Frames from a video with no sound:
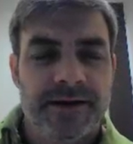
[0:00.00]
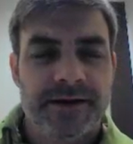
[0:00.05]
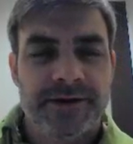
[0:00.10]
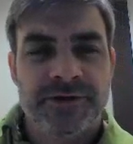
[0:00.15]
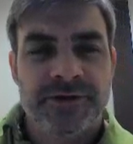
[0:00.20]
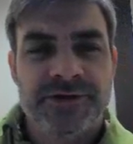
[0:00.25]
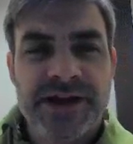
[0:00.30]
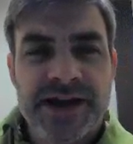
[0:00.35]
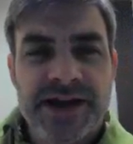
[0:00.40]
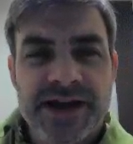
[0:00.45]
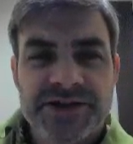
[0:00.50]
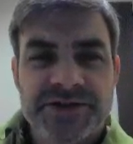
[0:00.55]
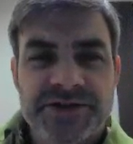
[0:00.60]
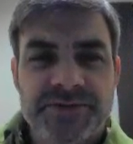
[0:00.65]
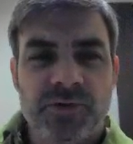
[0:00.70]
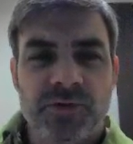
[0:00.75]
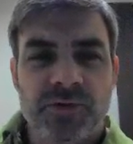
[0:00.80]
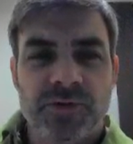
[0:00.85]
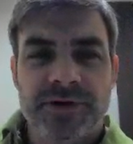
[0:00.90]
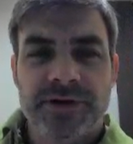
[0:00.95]
Your
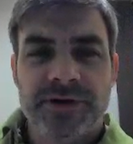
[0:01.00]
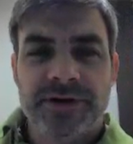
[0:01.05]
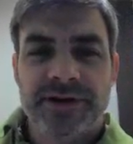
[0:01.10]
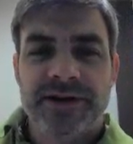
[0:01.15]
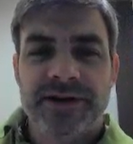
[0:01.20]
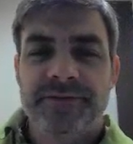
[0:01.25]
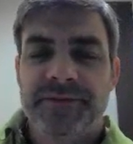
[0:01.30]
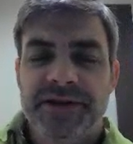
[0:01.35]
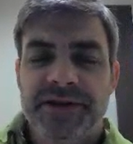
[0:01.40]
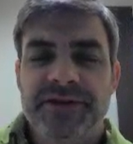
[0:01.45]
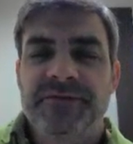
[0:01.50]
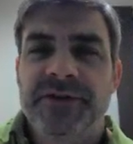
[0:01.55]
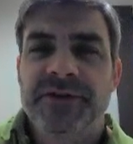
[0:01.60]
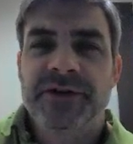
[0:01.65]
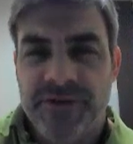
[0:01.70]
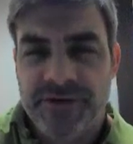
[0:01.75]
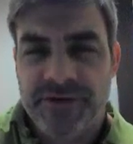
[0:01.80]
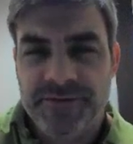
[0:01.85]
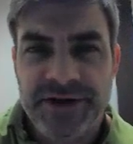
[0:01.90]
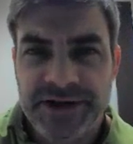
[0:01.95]
dashboard can be
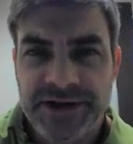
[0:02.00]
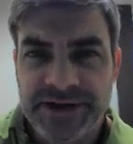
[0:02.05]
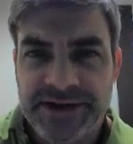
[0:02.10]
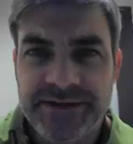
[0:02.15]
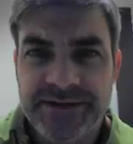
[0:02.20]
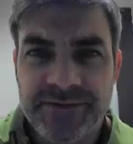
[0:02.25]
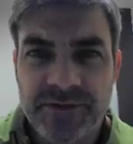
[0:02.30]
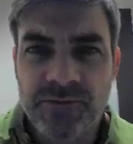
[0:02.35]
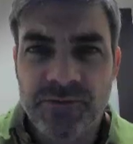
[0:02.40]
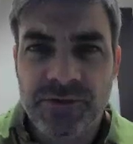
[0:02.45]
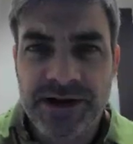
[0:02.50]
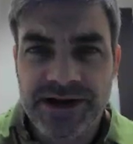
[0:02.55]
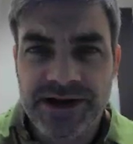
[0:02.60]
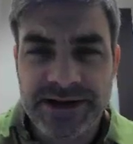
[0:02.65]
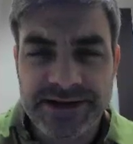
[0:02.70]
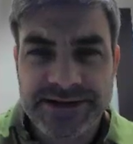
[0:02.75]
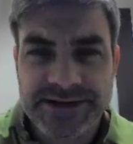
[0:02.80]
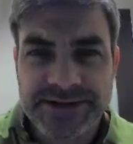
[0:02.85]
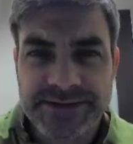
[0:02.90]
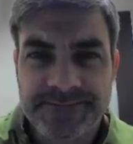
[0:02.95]
configured in many different
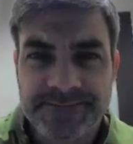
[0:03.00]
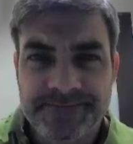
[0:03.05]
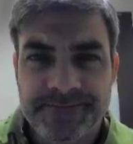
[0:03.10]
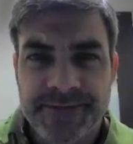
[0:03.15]
ways.